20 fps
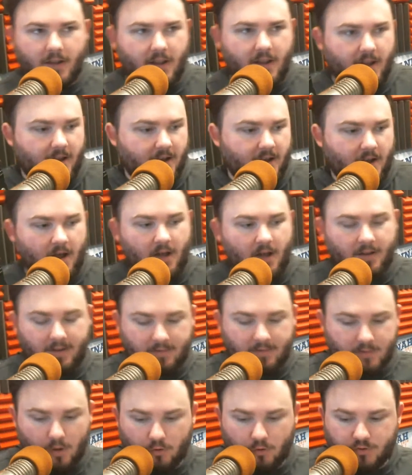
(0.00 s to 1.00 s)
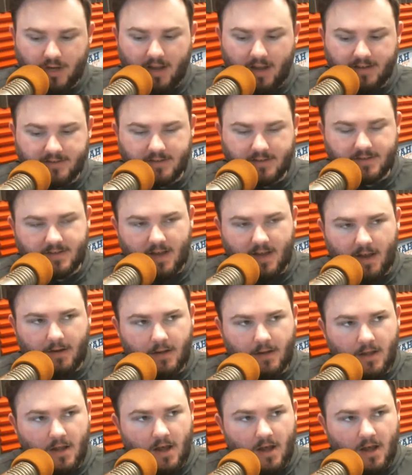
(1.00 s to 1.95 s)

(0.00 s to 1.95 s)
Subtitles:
And Coach, as you said,